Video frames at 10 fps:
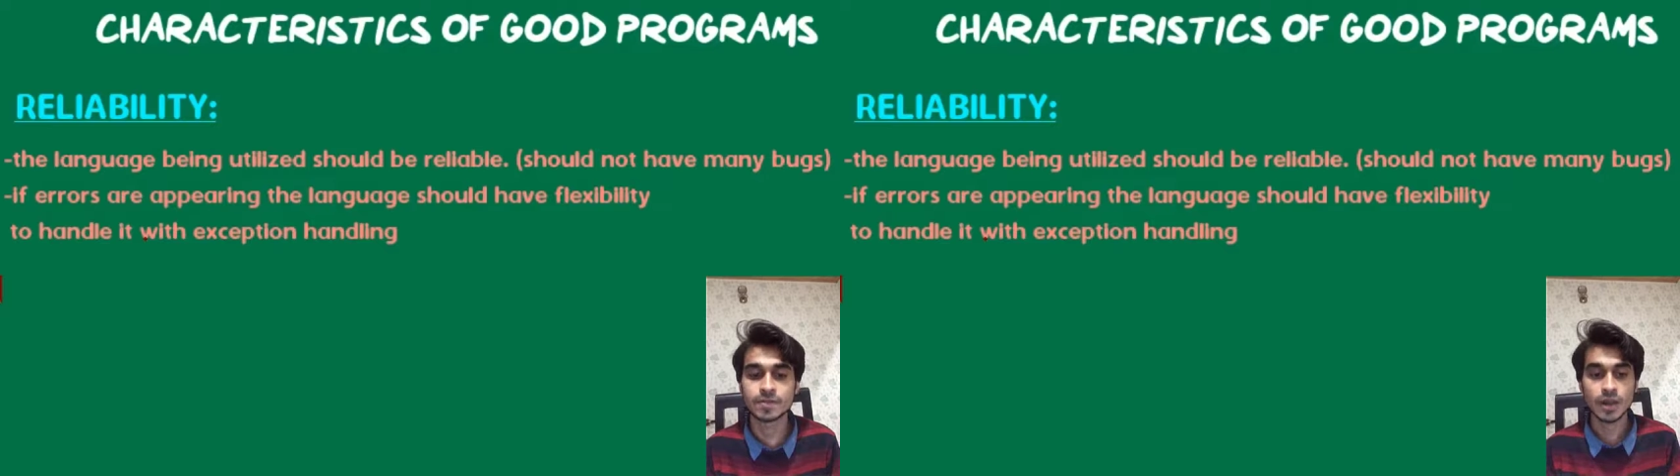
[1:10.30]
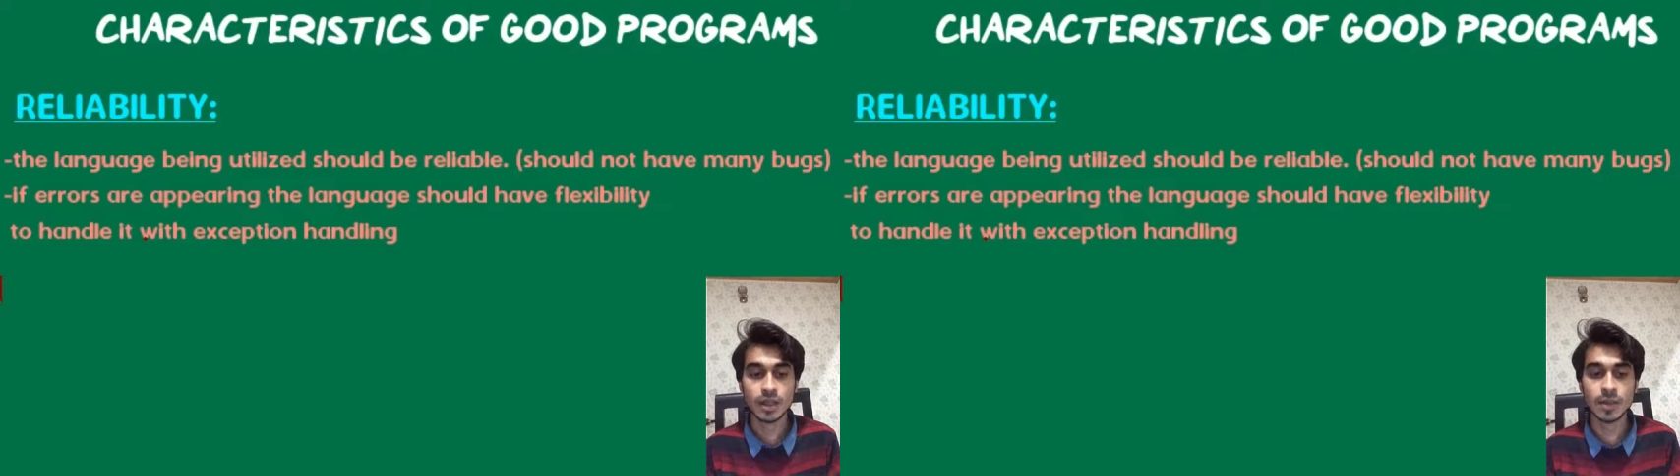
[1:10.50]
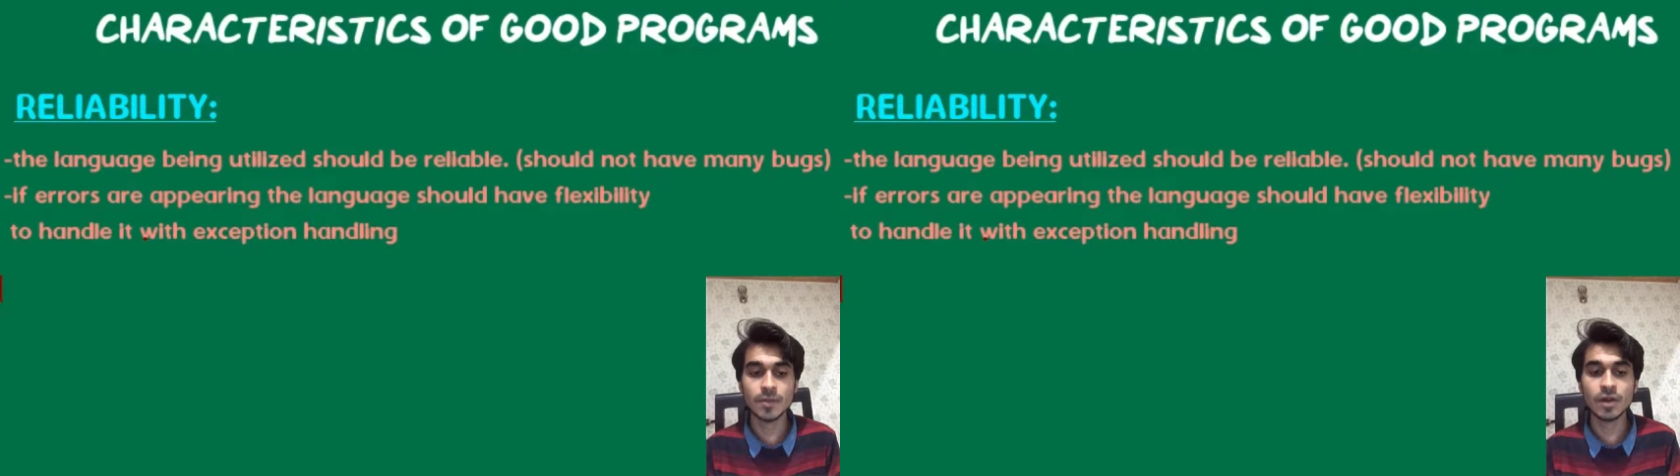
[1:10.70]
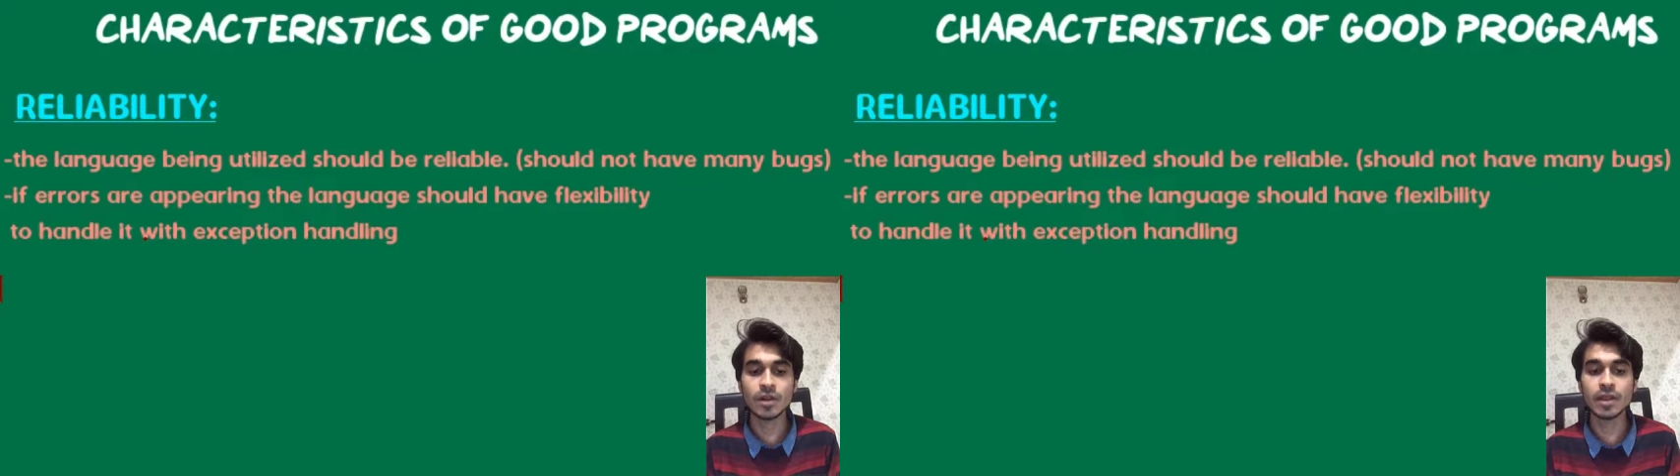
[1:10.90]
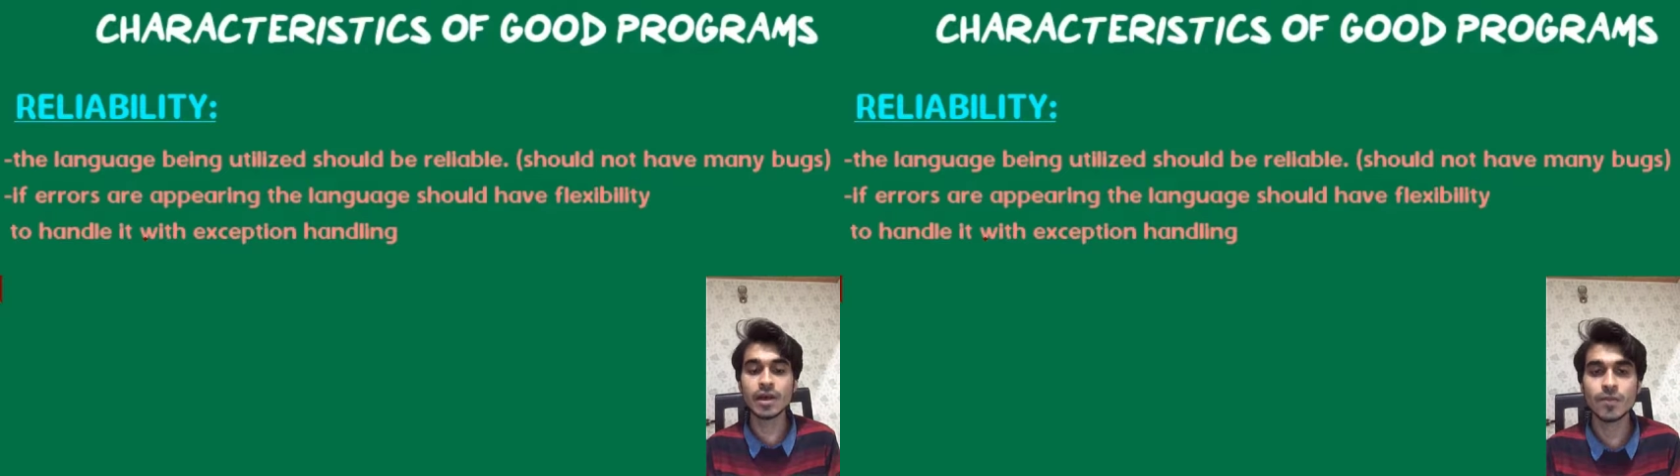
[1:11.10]

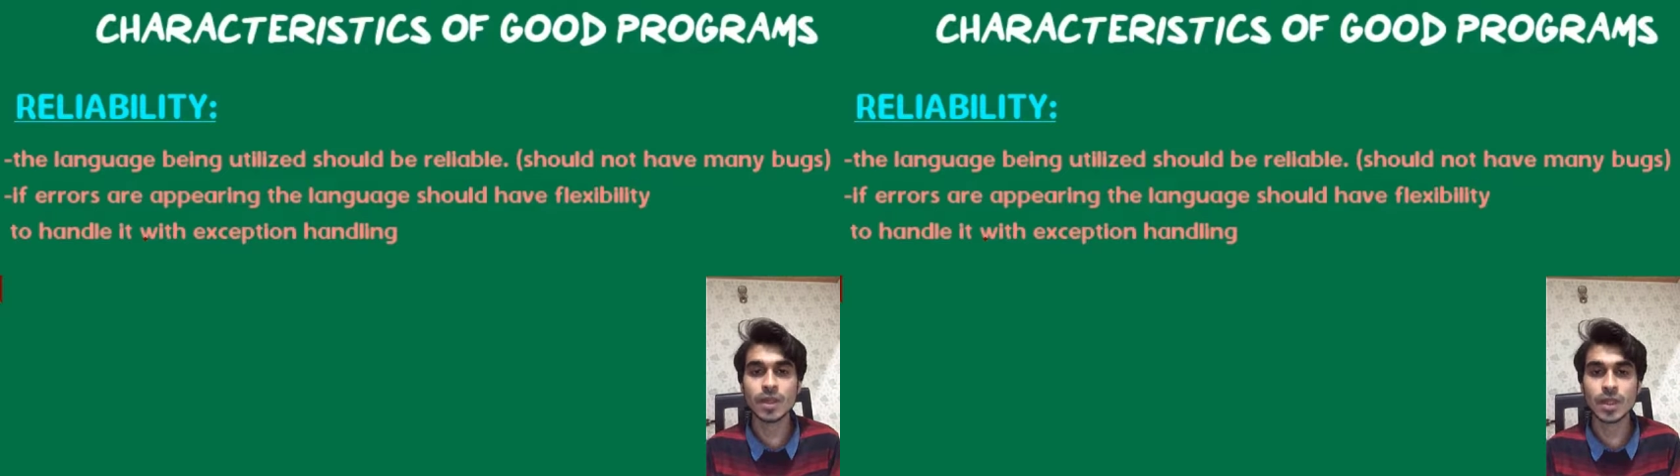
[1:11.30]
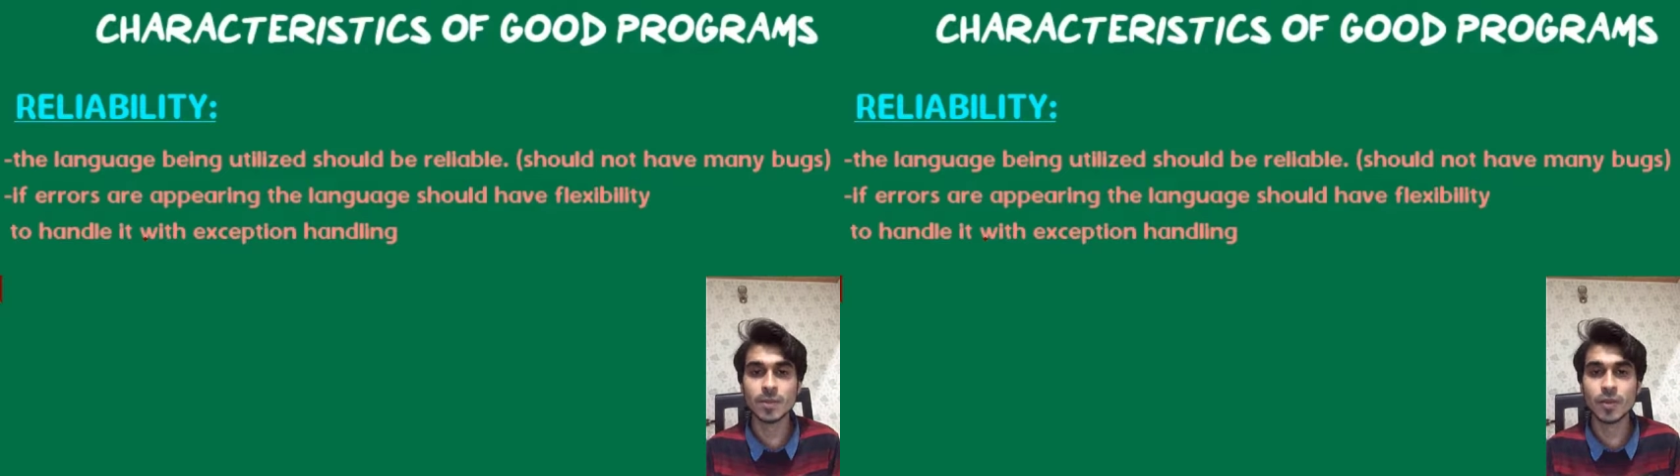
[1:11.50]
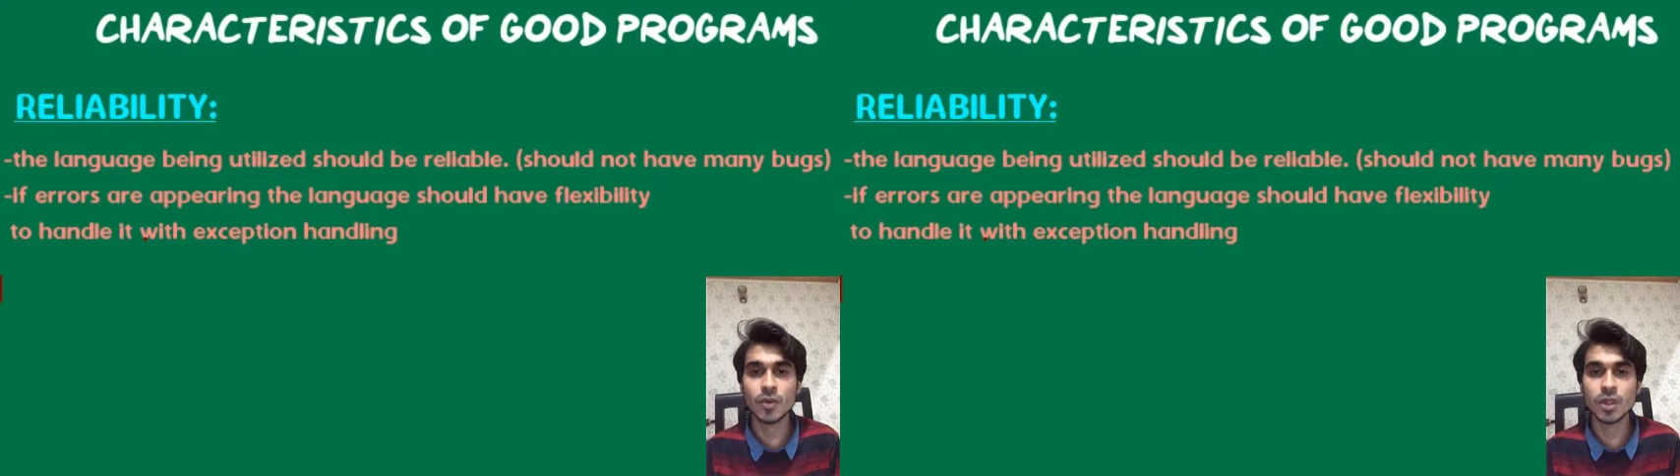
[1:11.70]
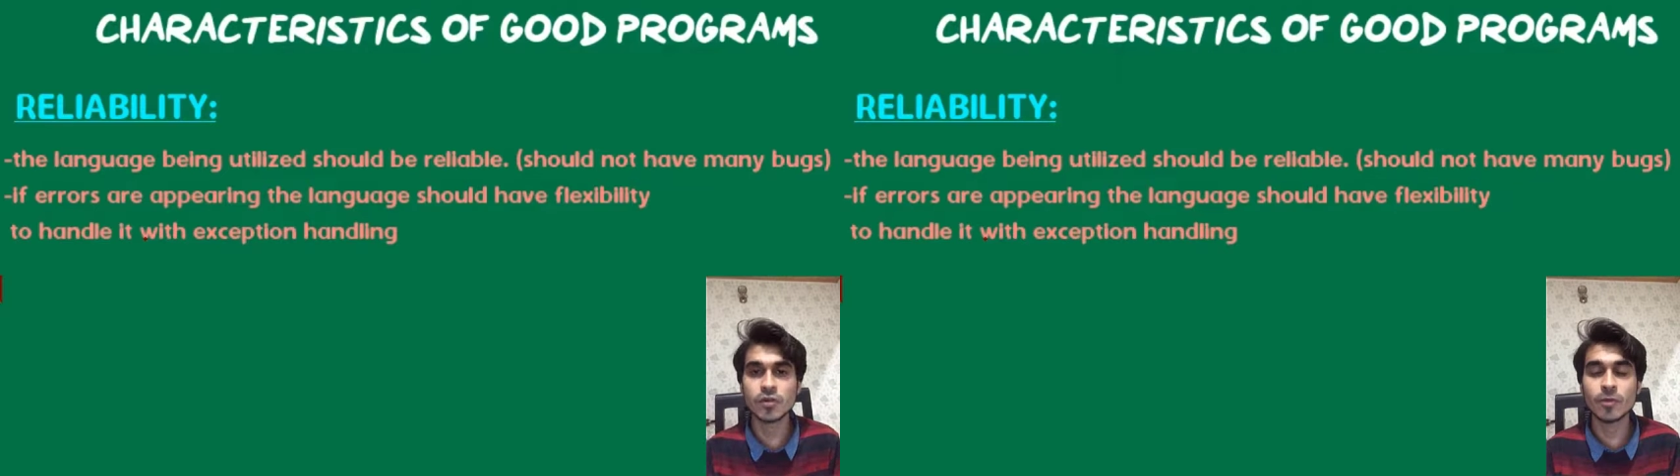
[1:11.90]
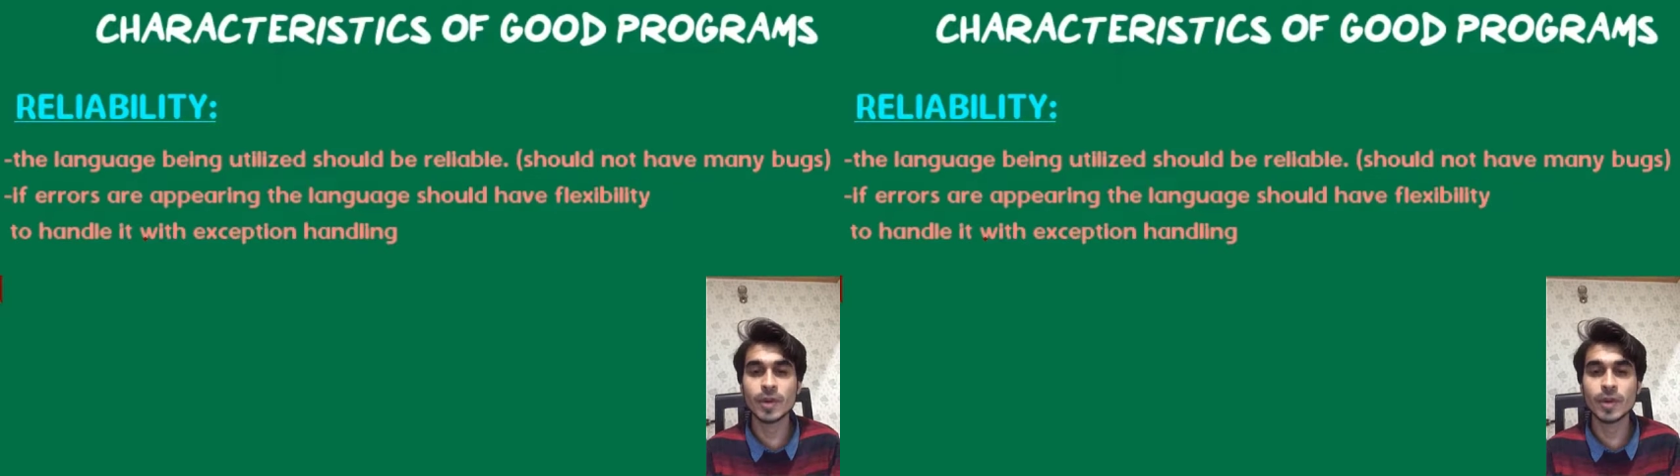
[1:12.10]
Similarly, suppose you are